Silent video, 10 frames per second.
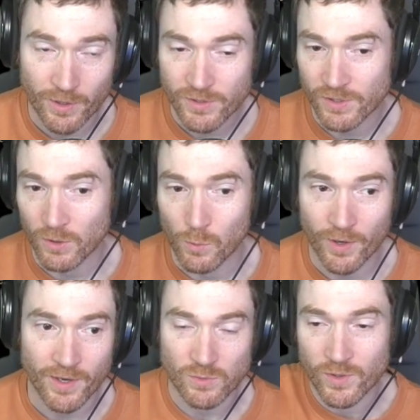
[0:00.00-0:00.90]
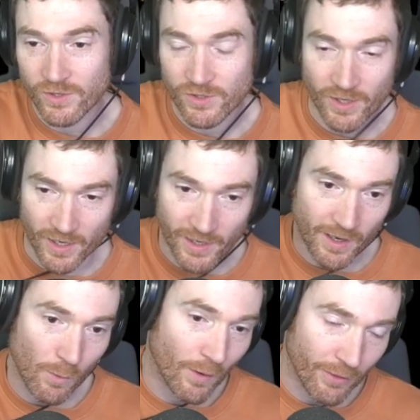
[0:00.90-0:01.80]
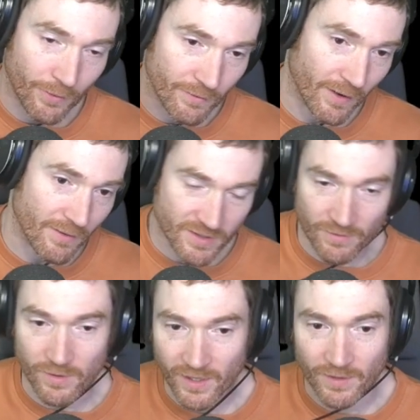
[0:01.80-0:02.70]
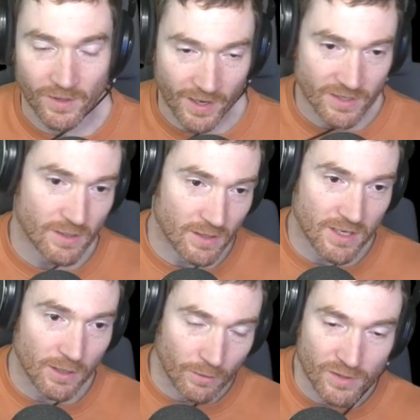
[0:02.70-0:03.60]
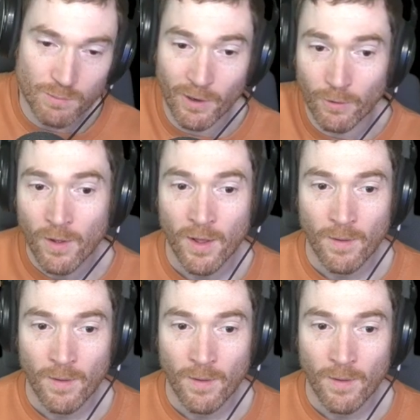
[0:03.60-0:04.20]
So whereas wizards are getting it at 1, 3, 5, 7, they get the next tier of spell.